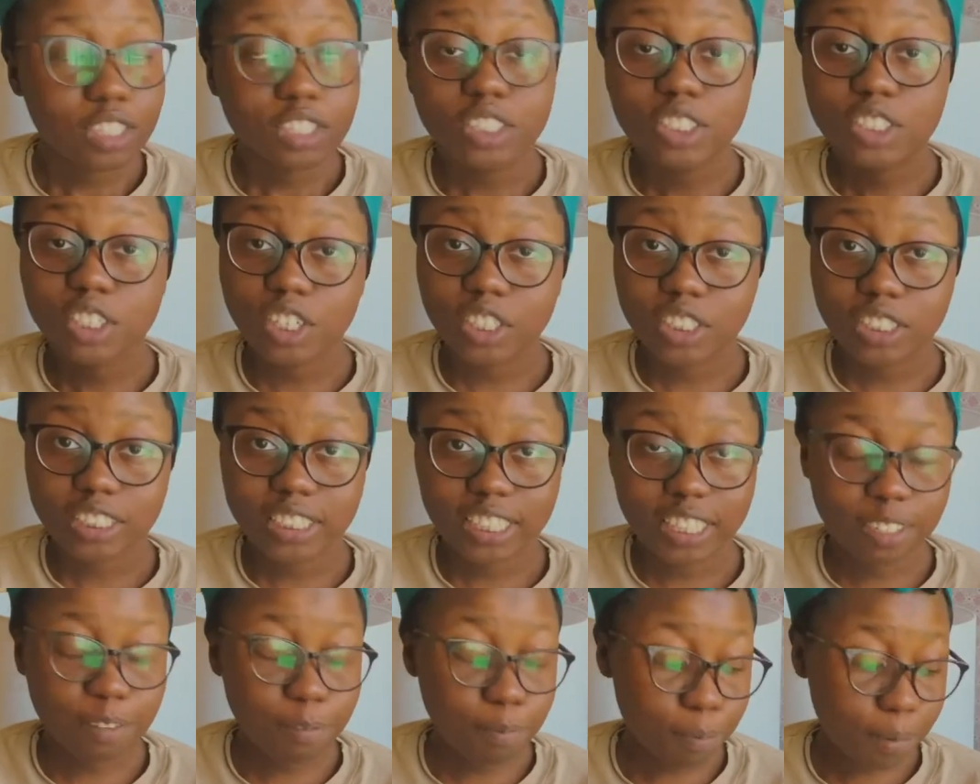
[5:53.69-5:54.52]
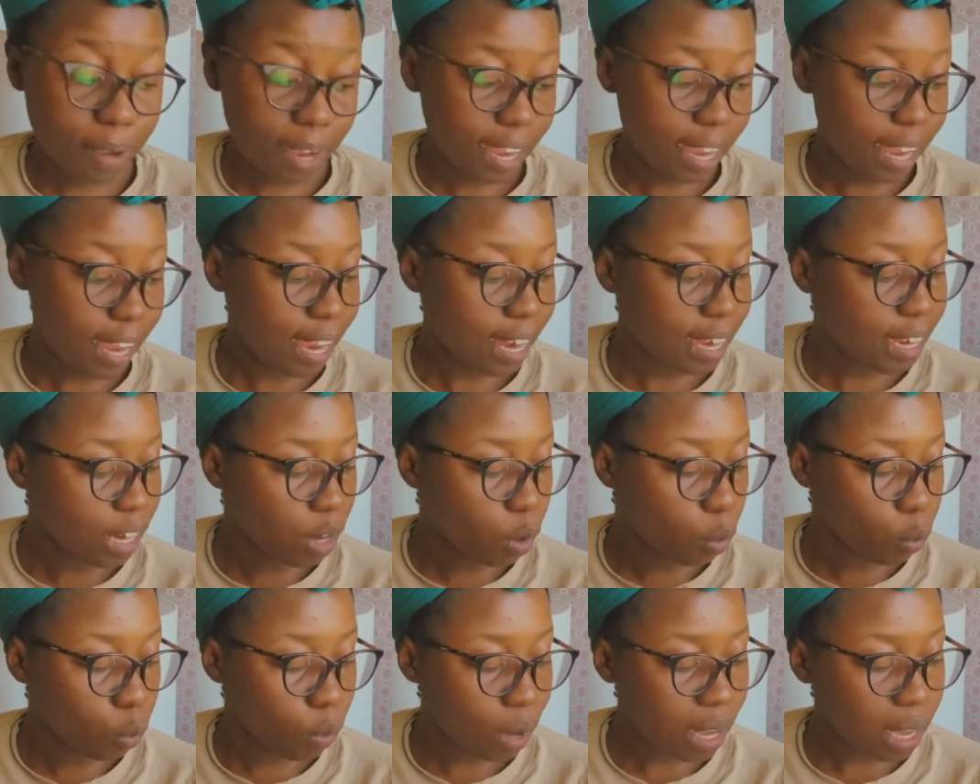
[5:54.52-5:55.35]
Searching by
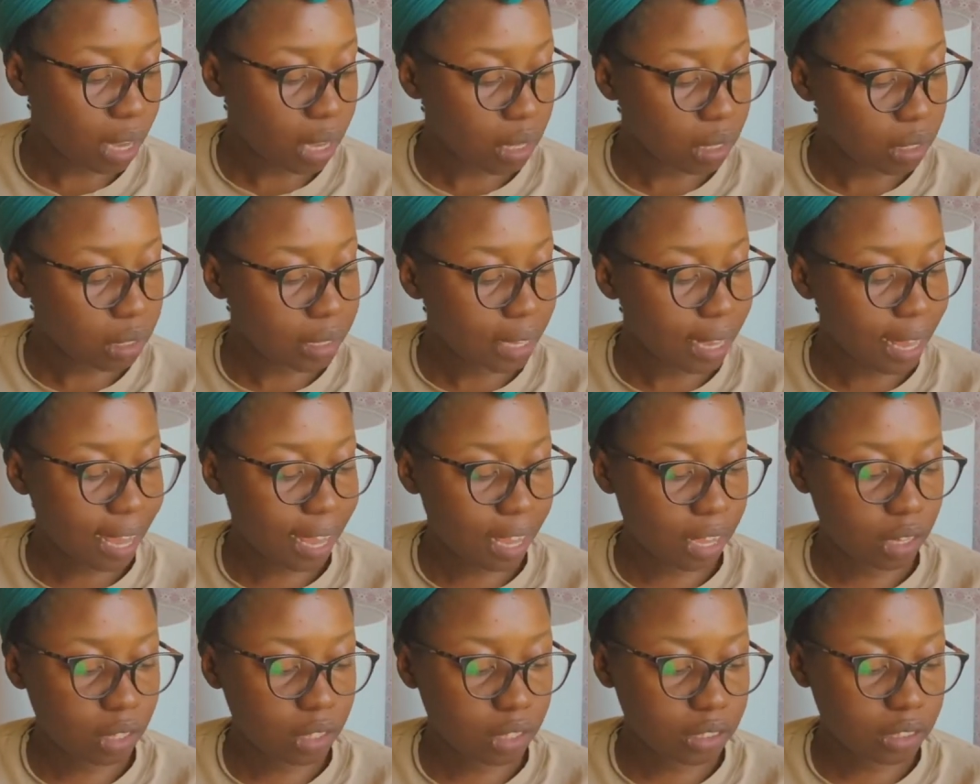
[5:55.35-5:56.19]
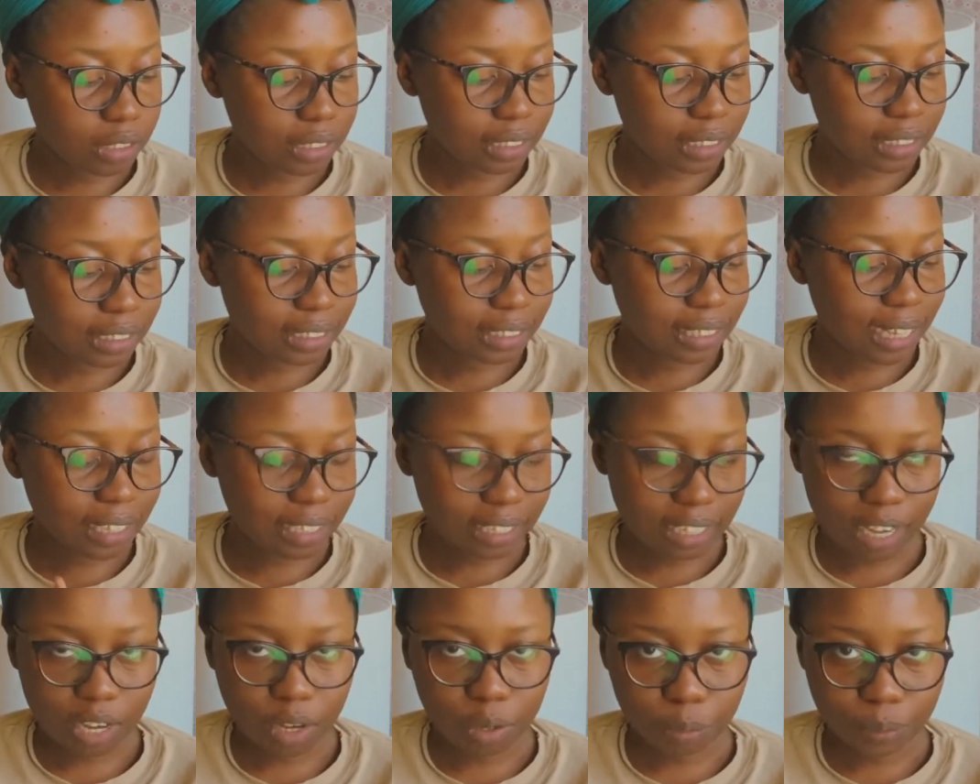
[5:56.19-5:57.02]
Nawal El
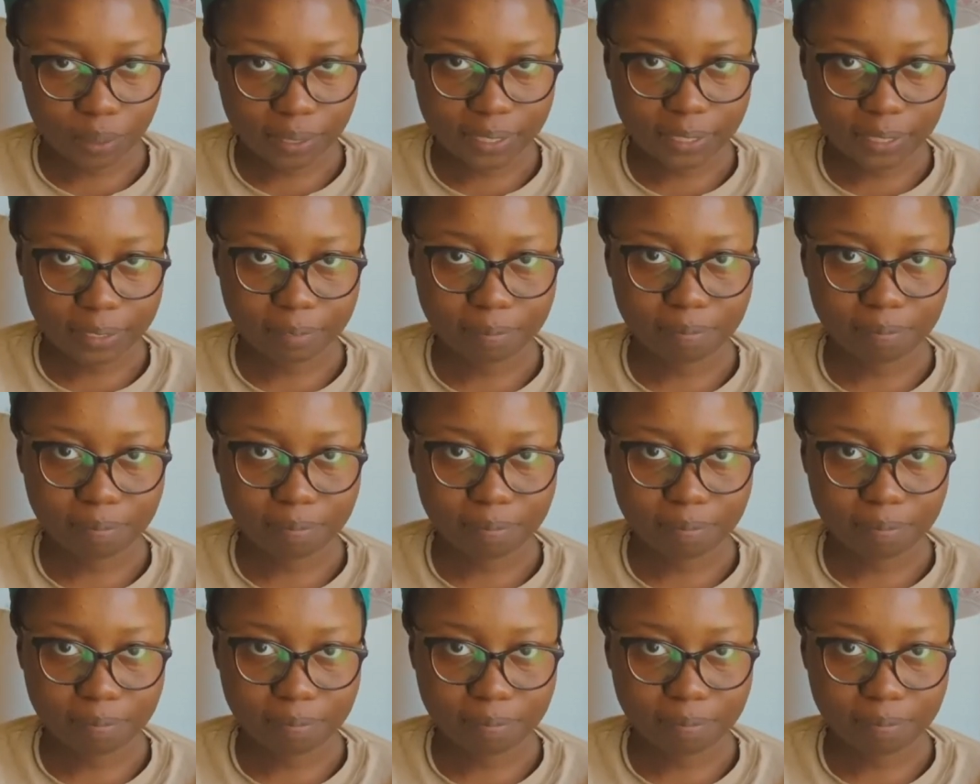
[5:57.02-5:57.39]
Saadawi.